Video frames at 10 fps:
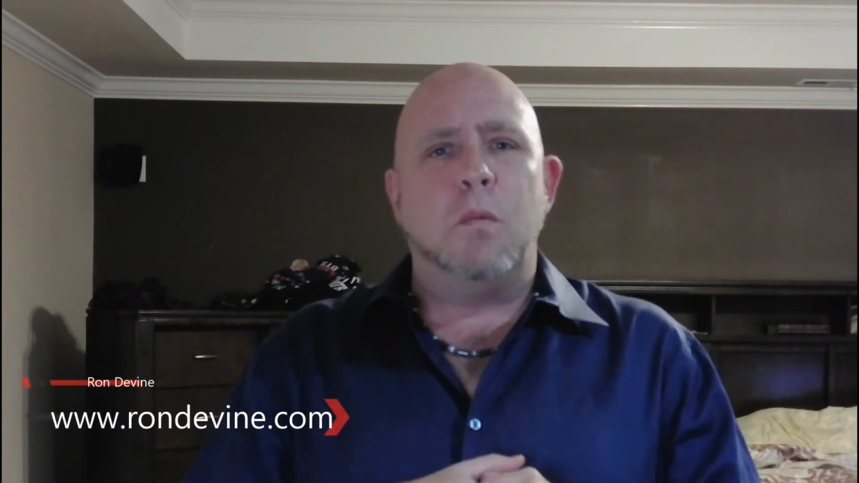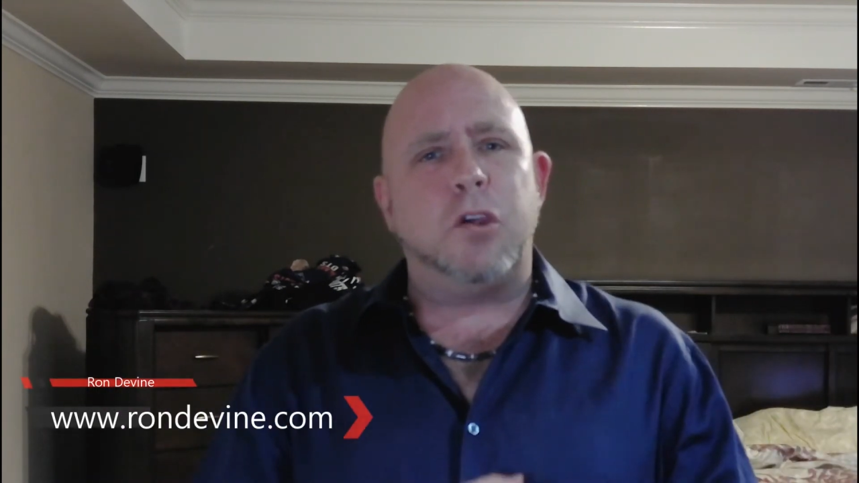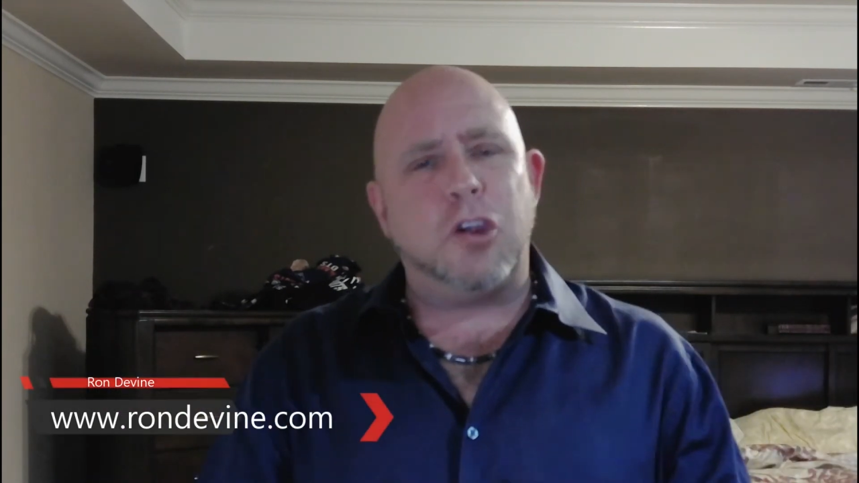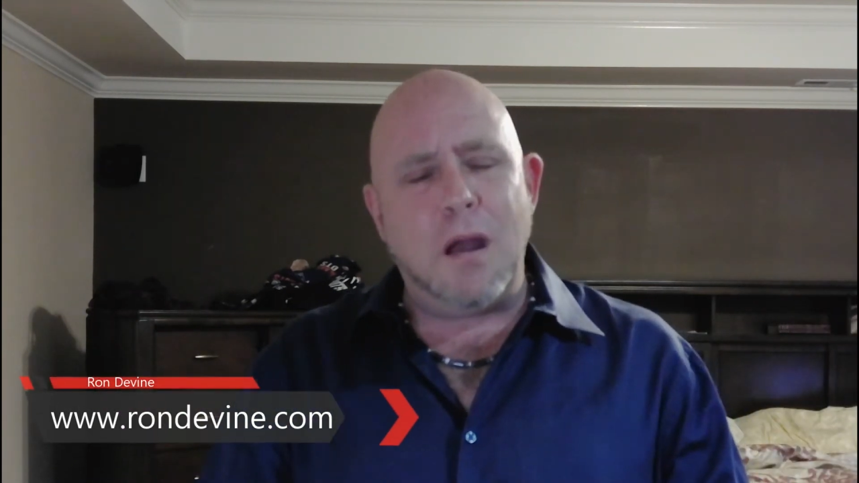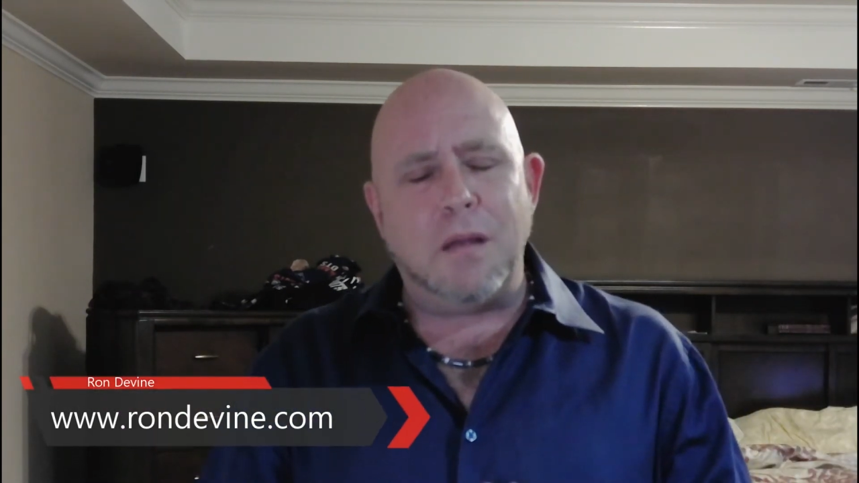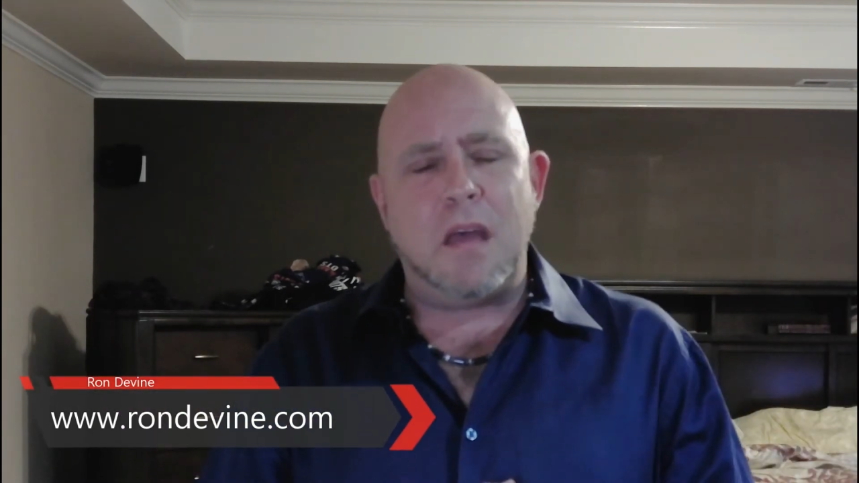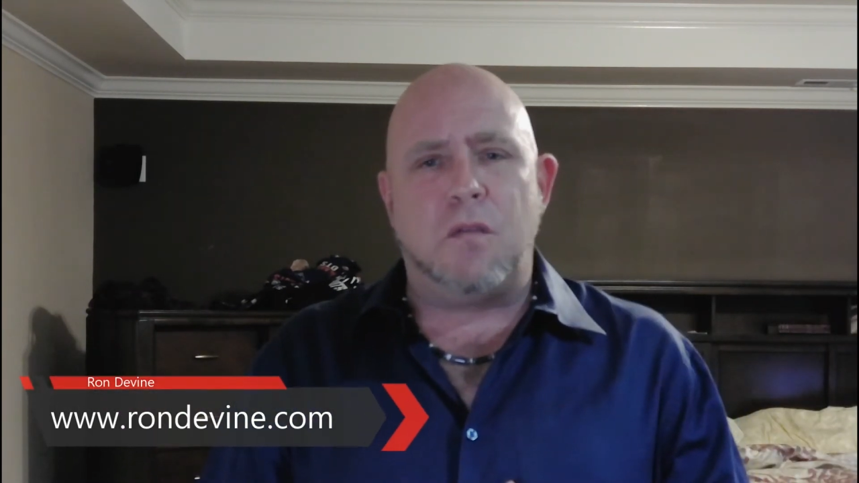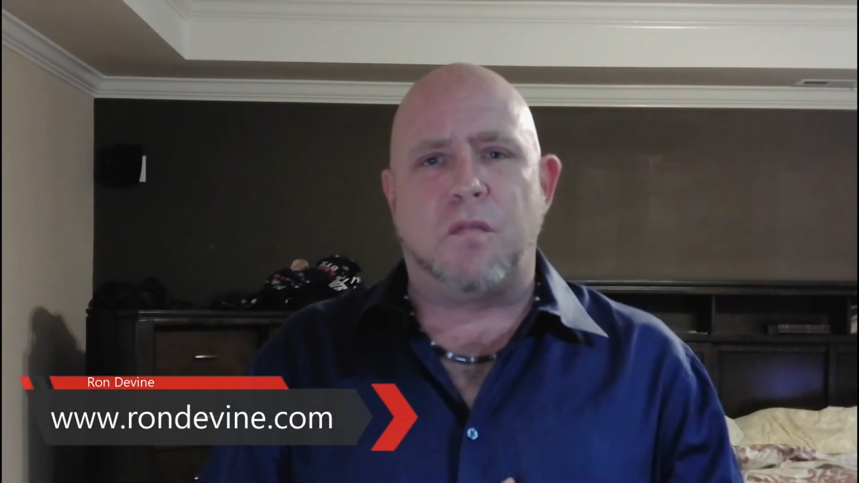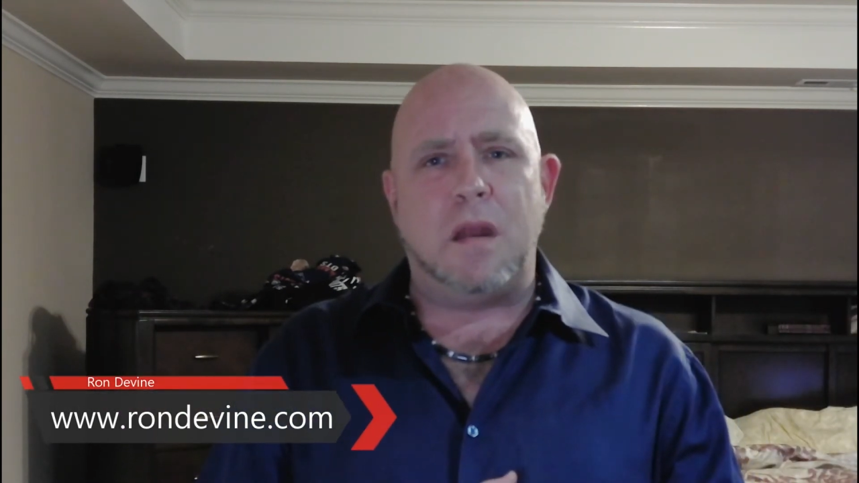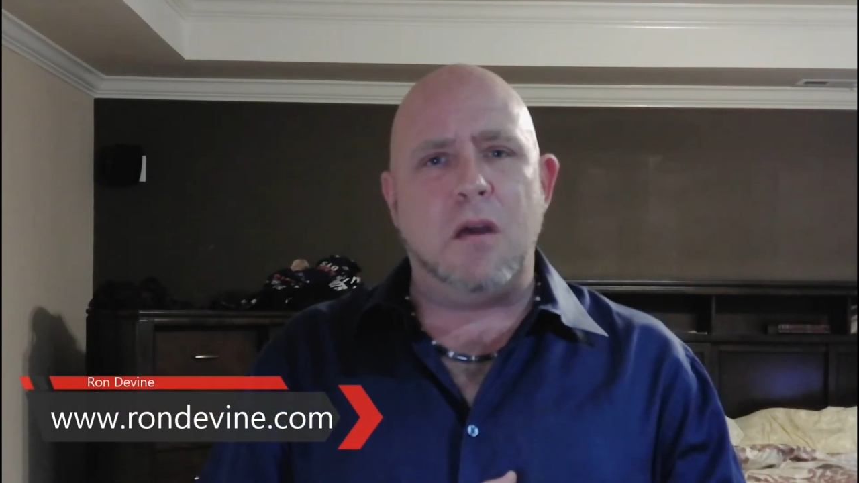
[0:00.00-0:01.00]
share
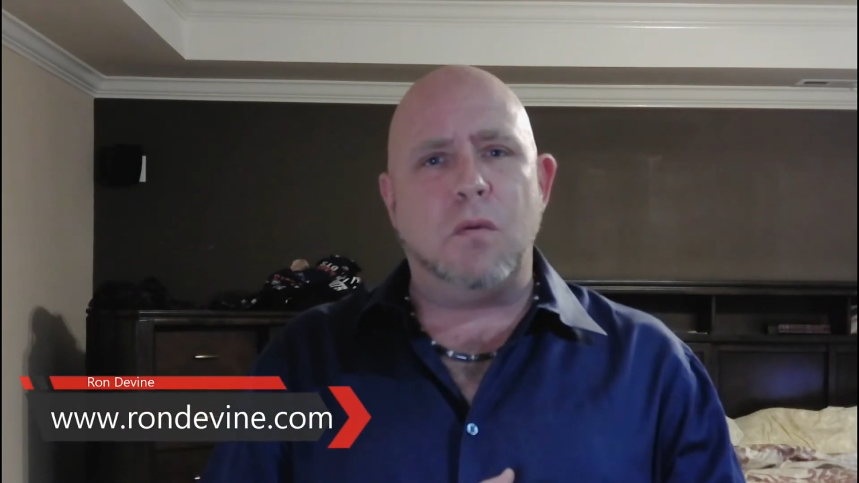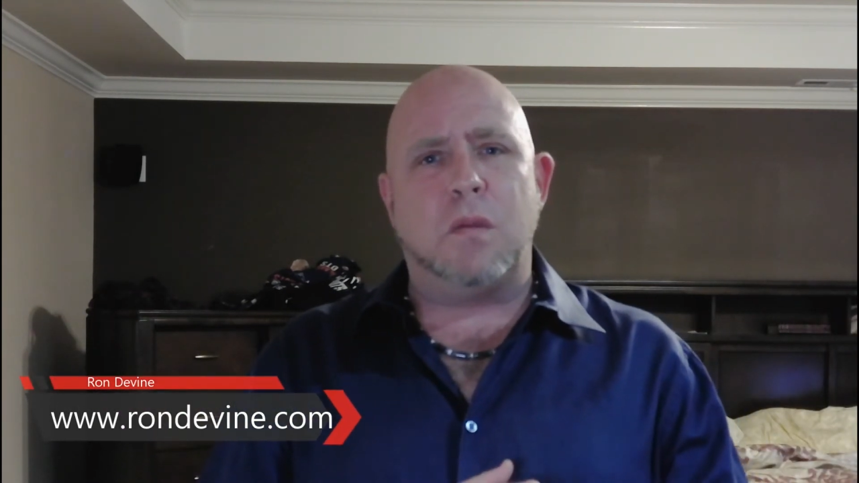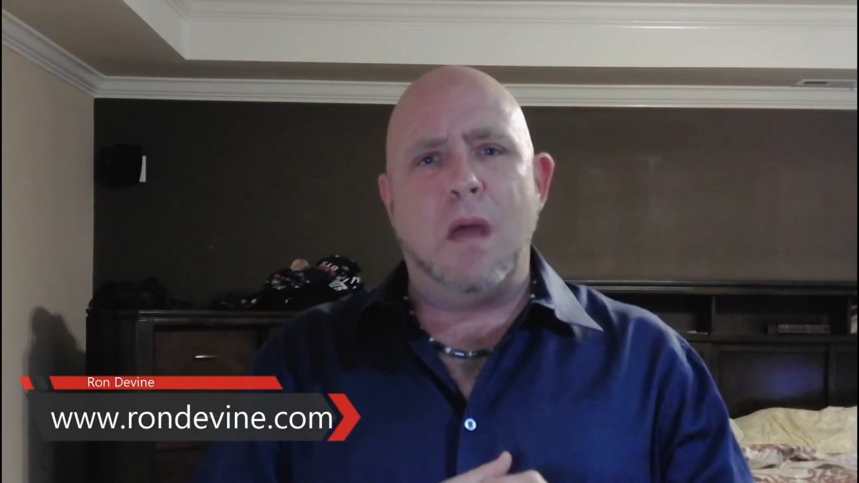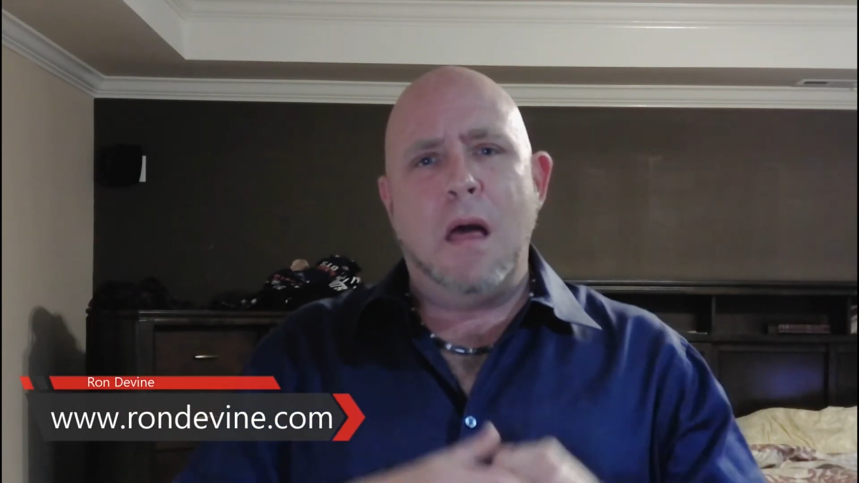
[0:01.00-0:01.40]
these videos.